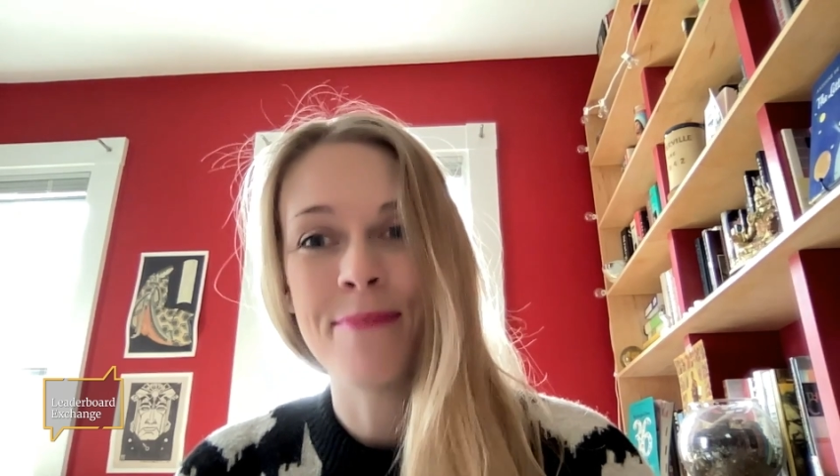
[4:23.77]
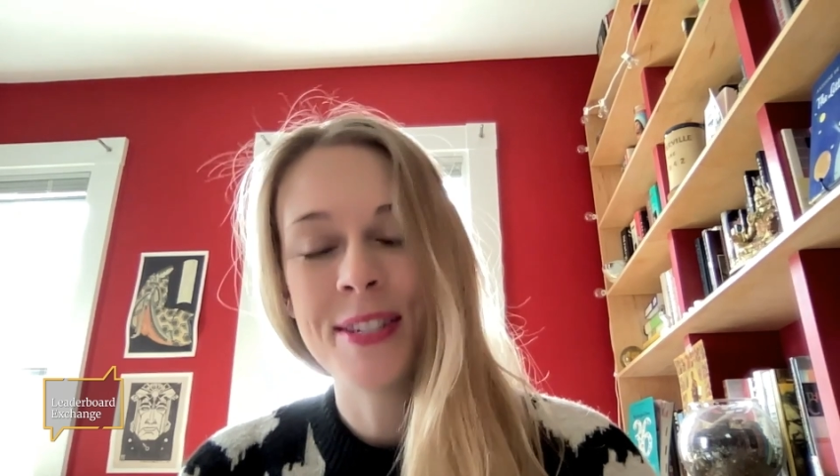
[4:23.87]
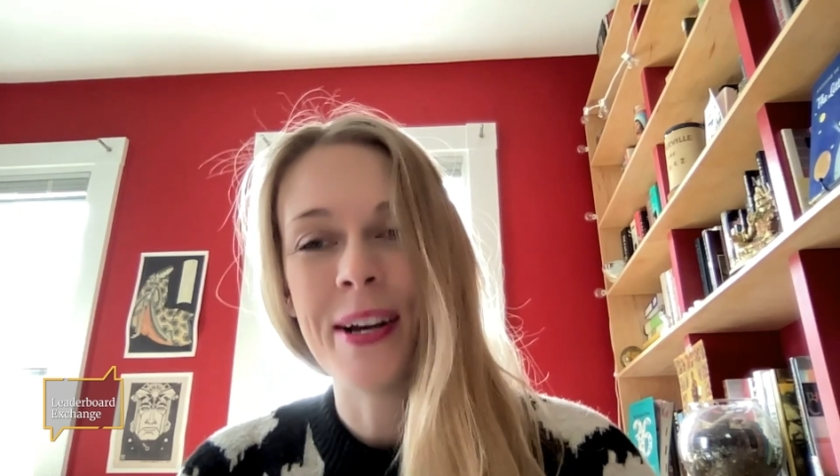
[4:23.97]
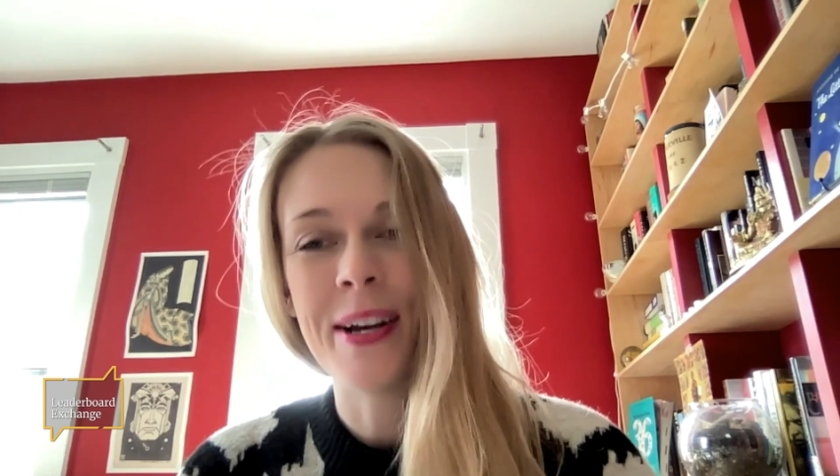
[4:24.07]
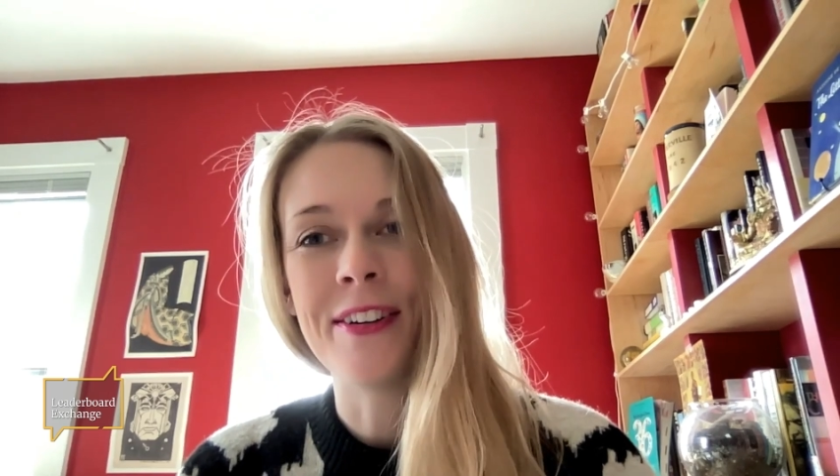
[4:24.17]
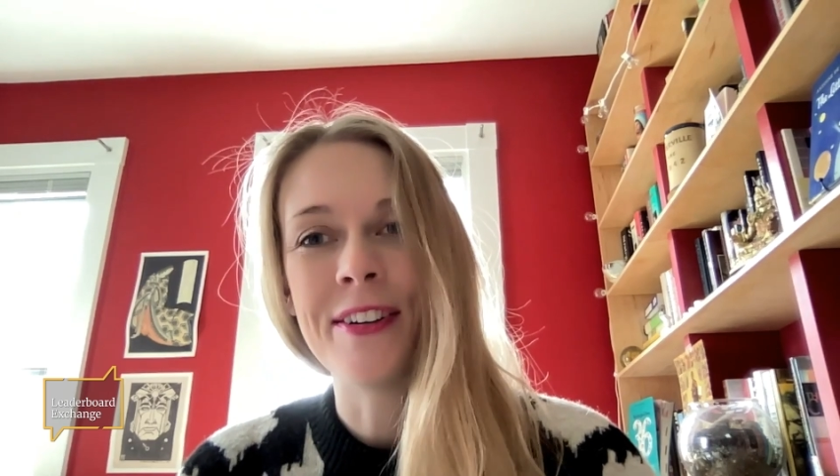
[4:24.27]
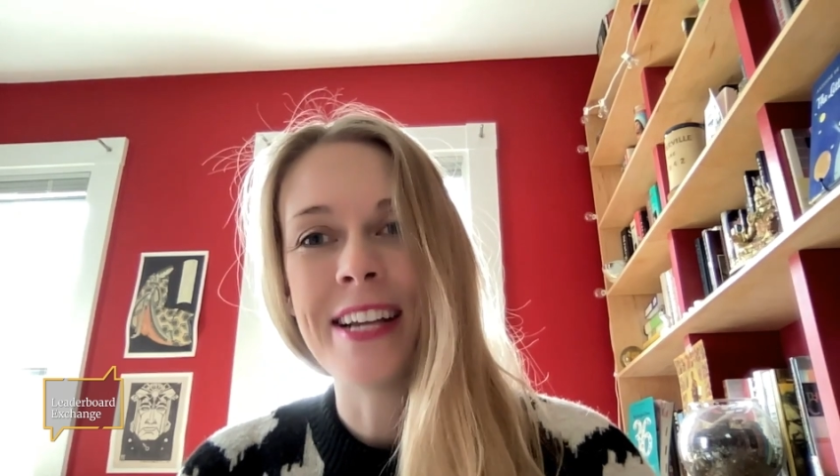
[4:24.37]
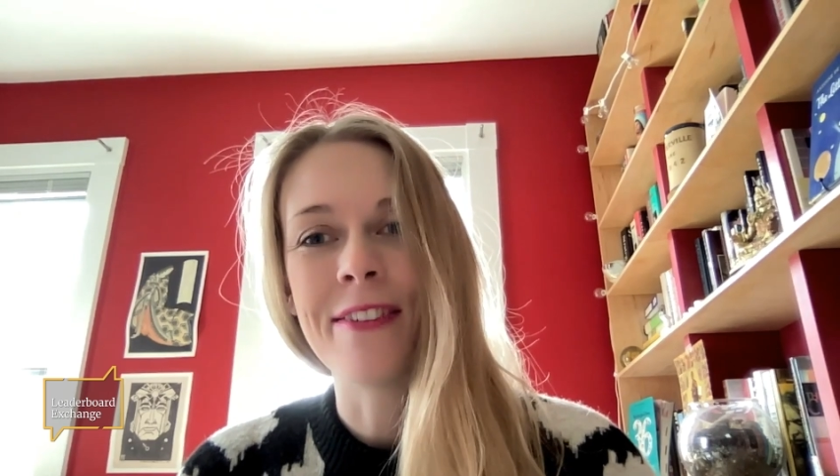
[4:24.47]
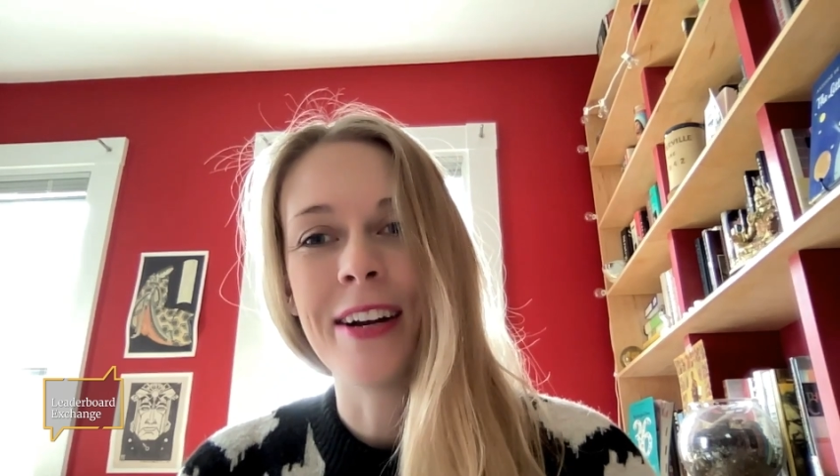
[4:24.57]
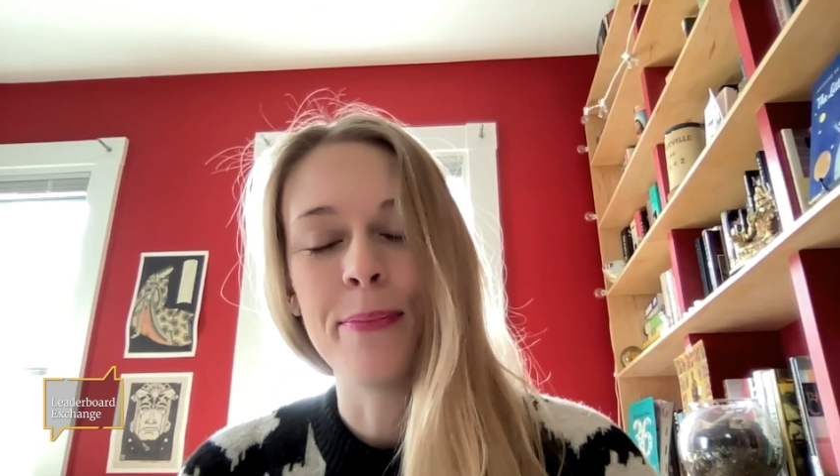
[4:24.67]
So I learned
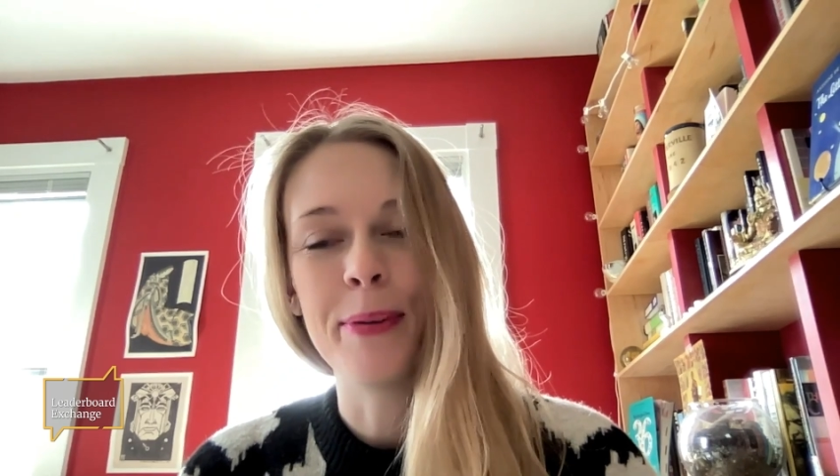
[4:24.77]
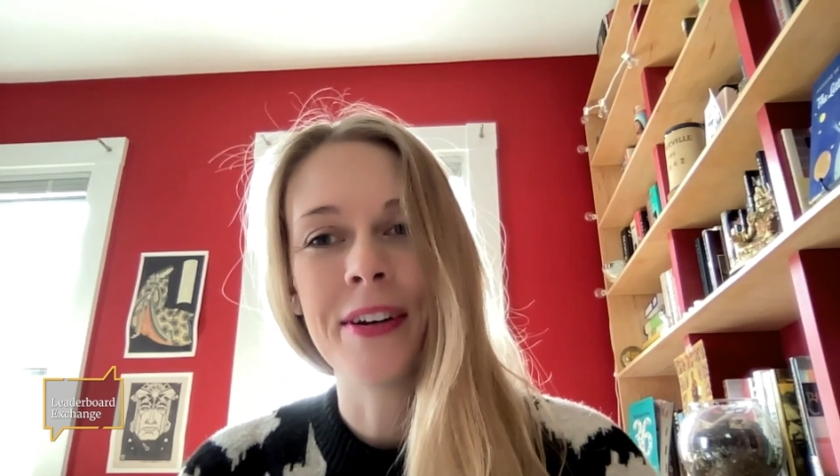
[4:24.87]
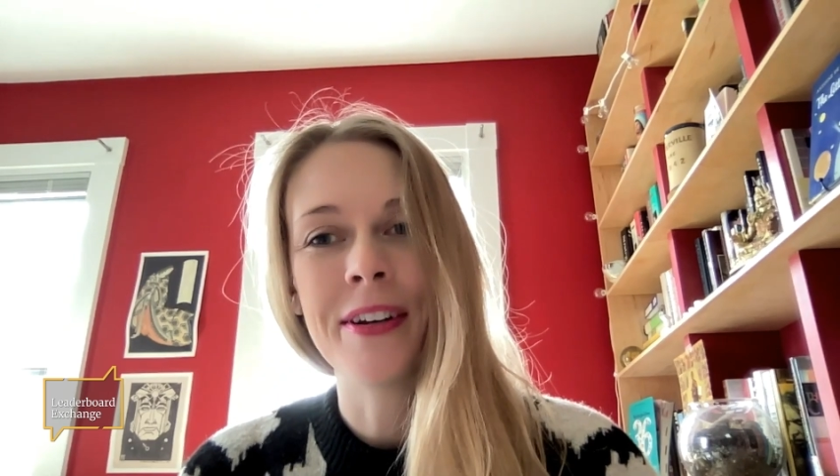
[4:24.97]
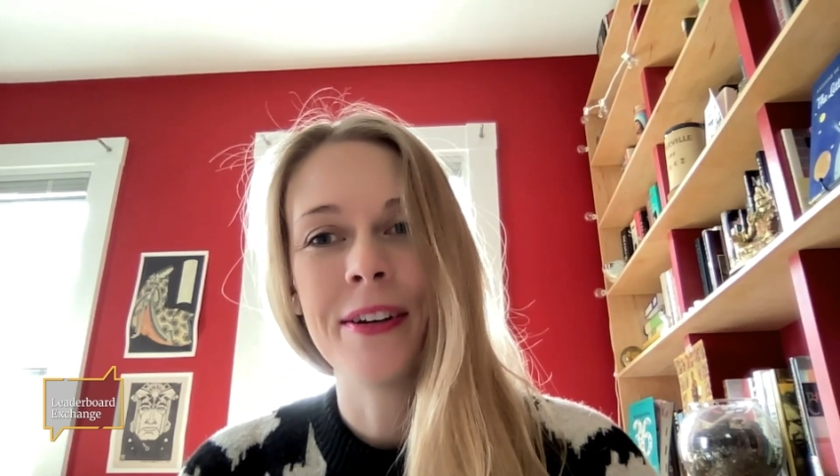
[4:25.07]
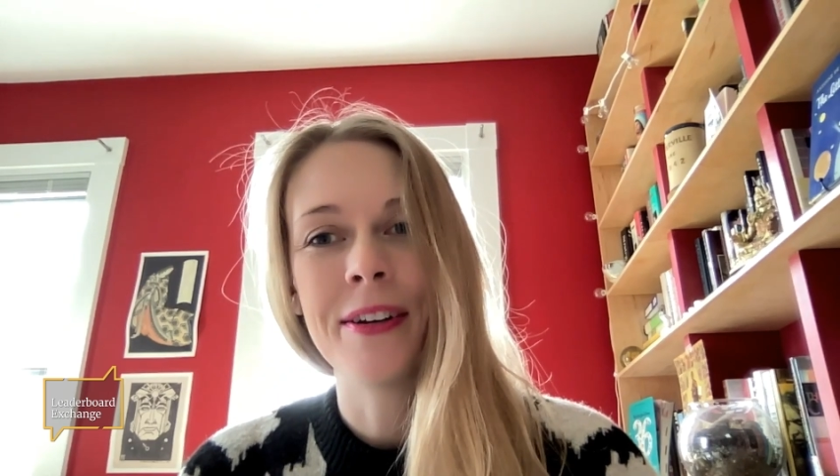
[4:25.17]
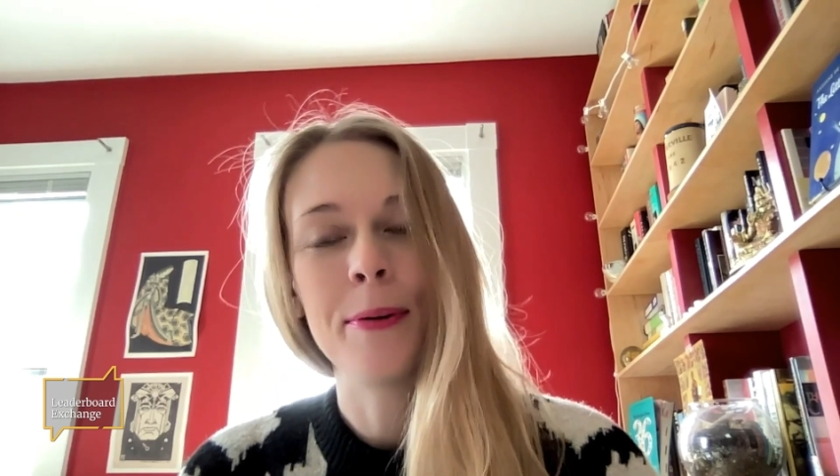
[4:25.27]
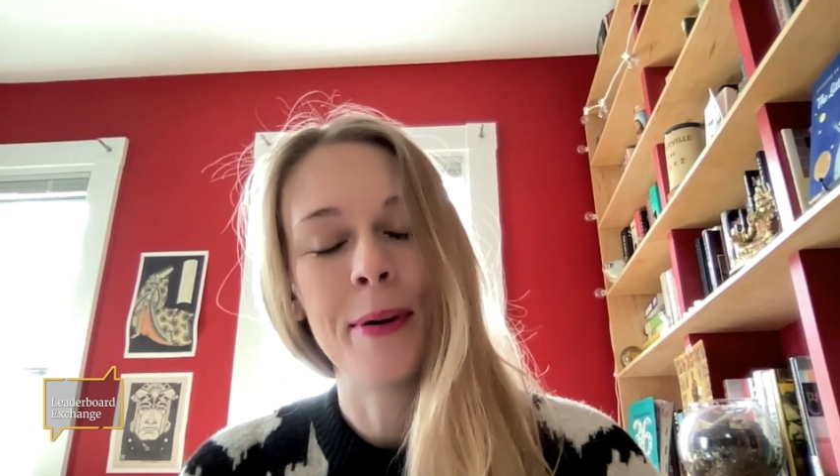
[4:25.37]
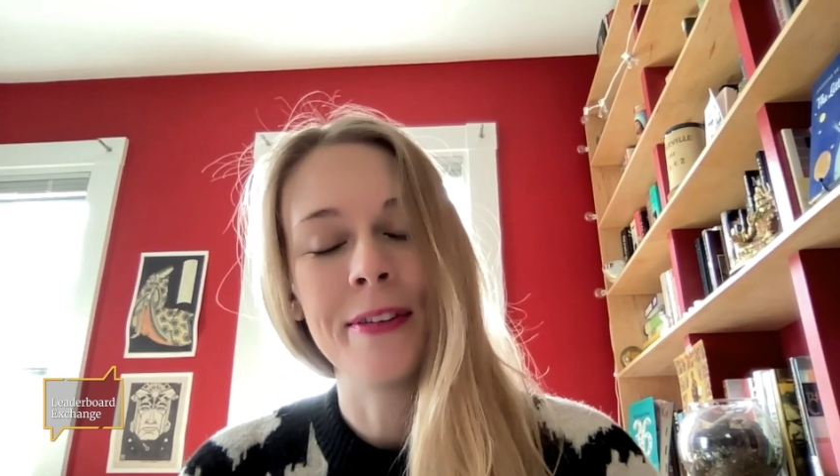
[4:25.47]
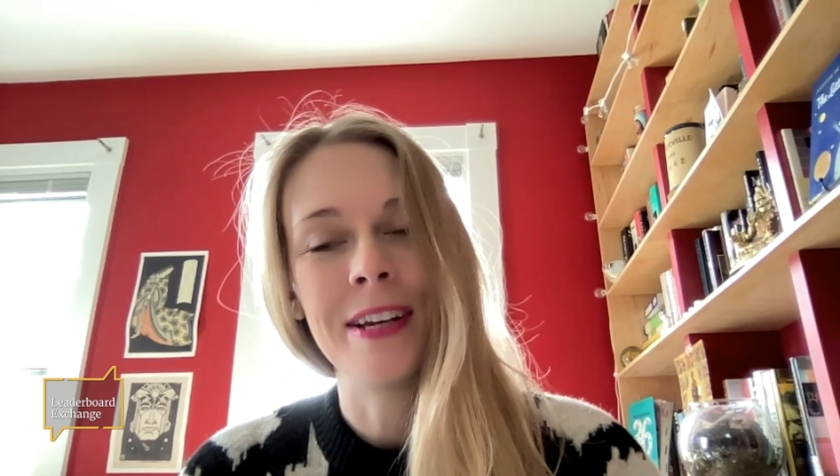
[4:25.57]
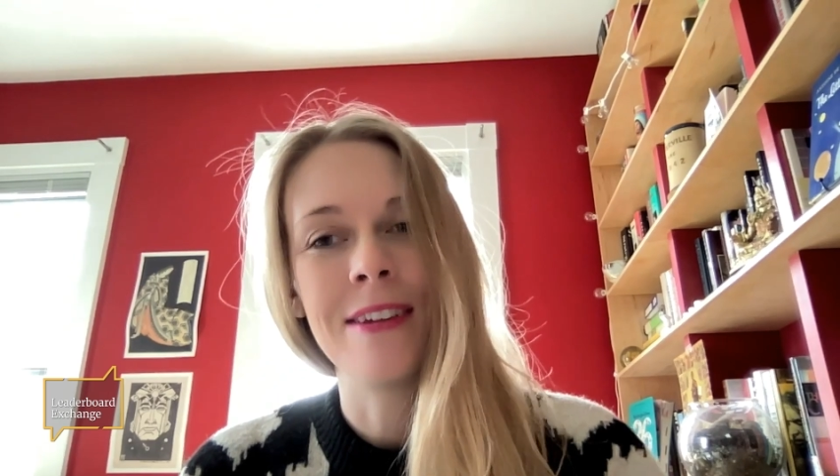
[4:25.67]
how to write a book
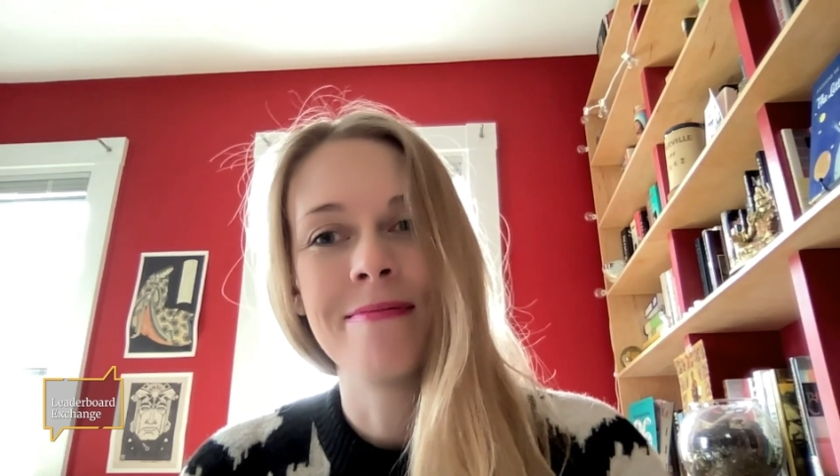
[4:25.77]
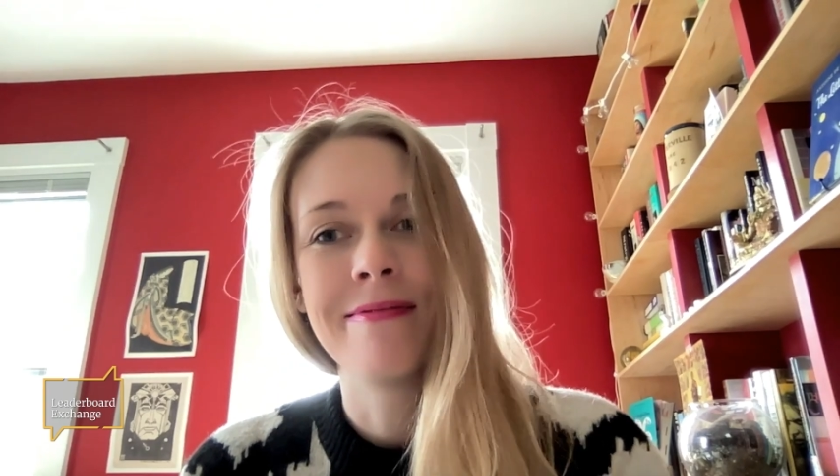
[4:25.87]
remotely.